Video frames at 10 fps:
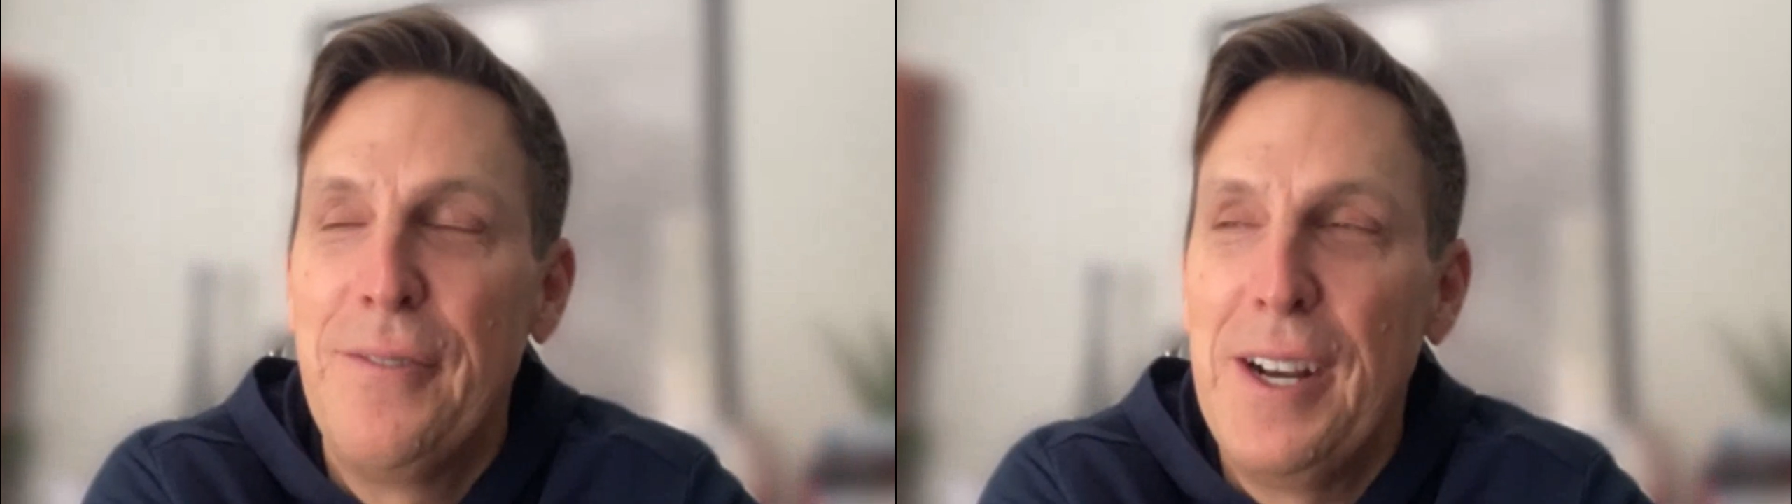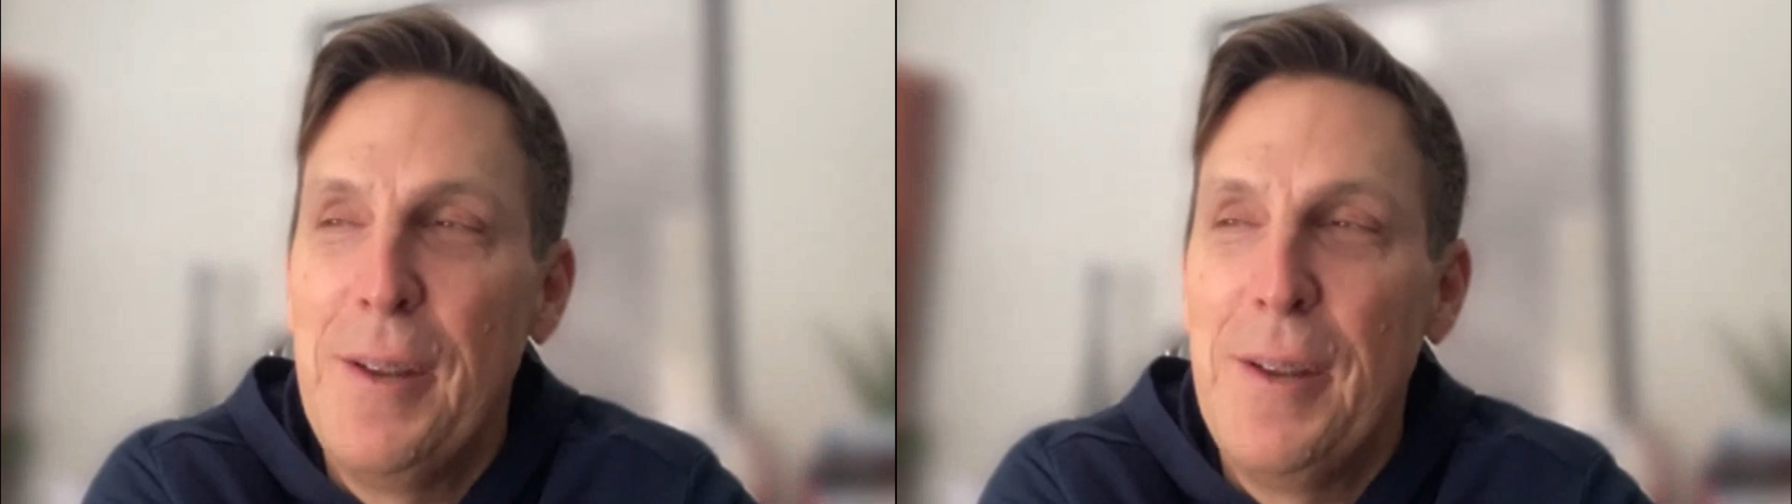
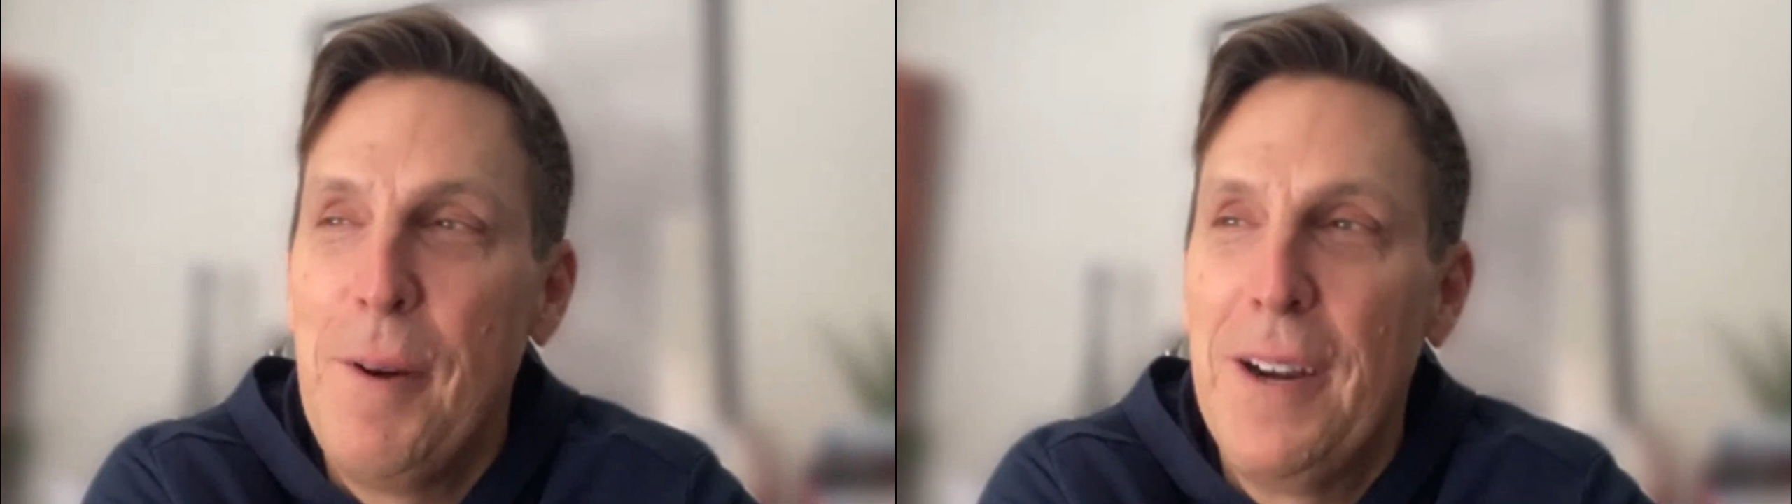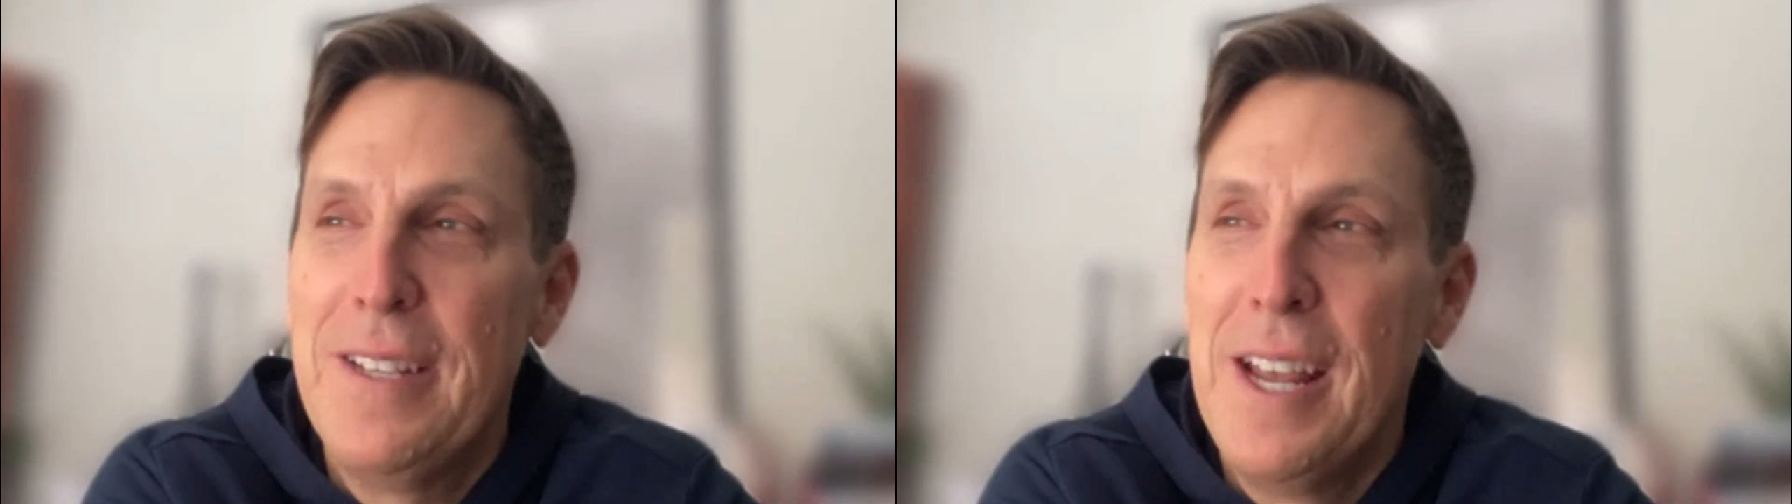The funny
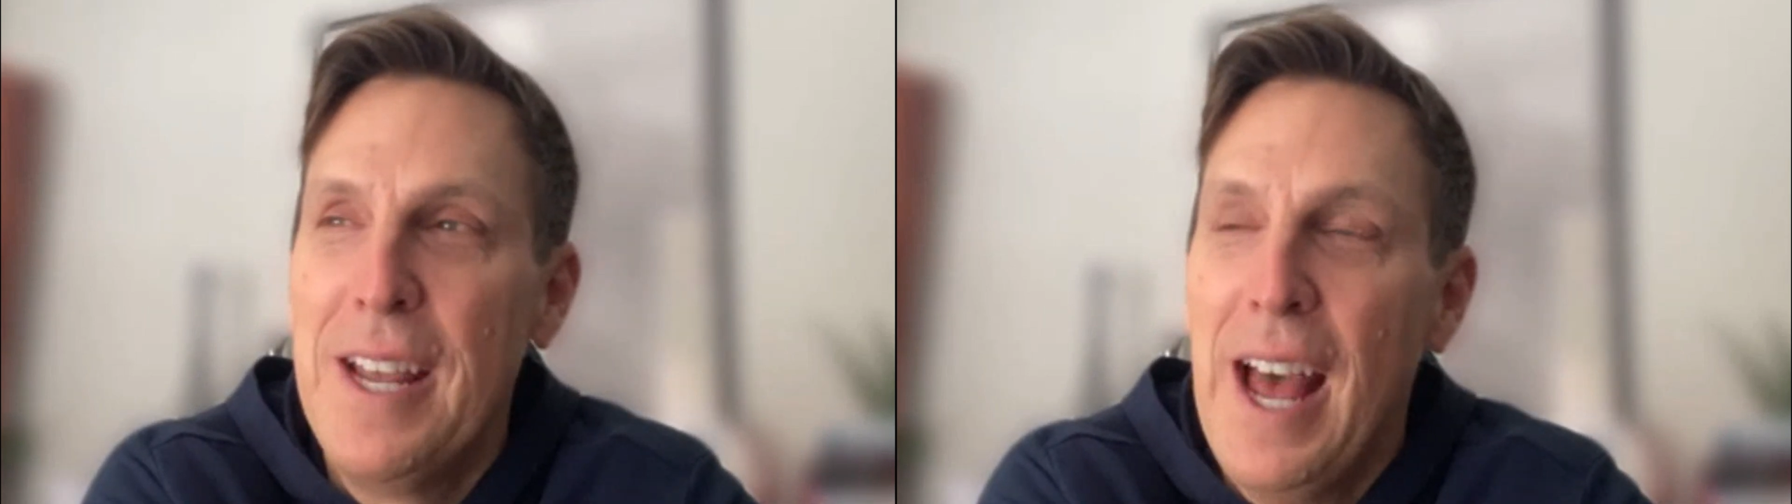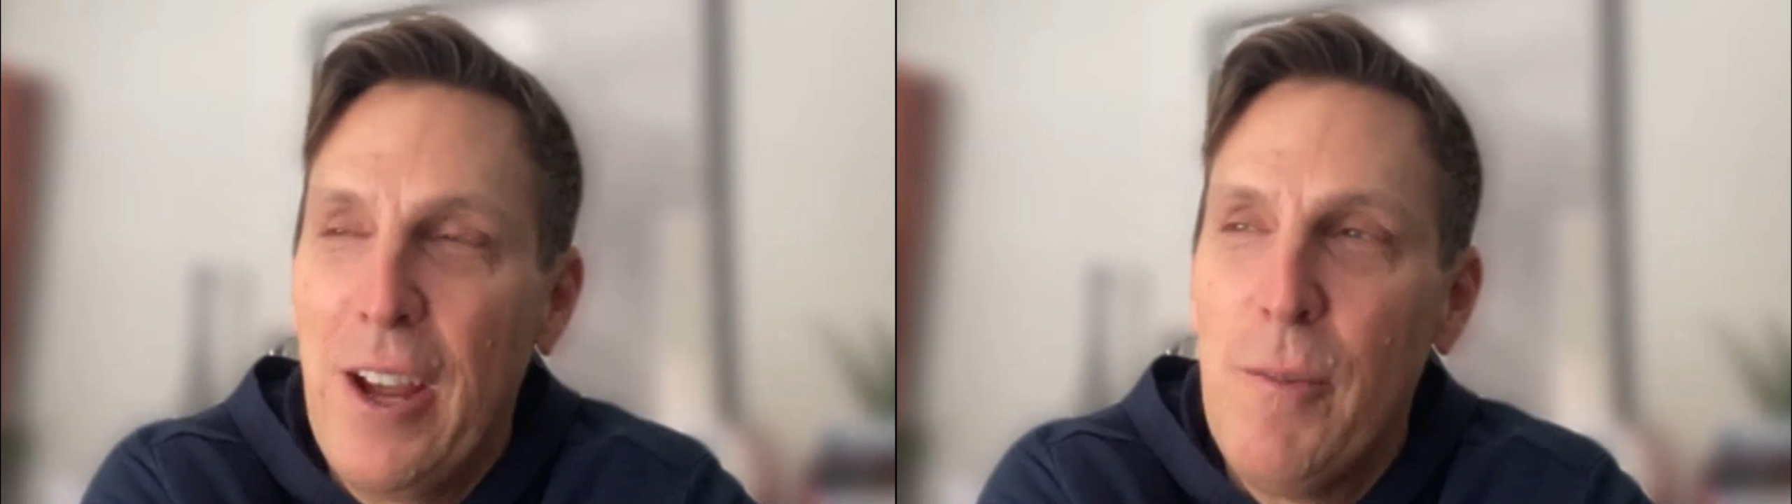part
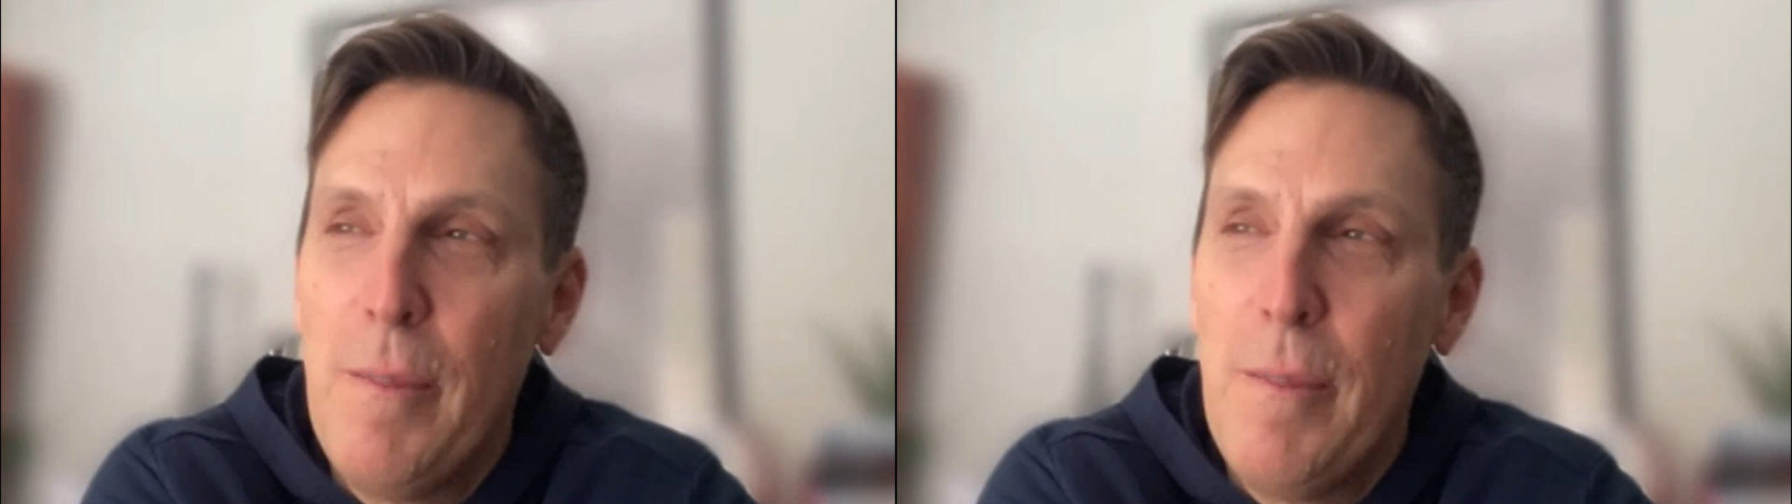is, I can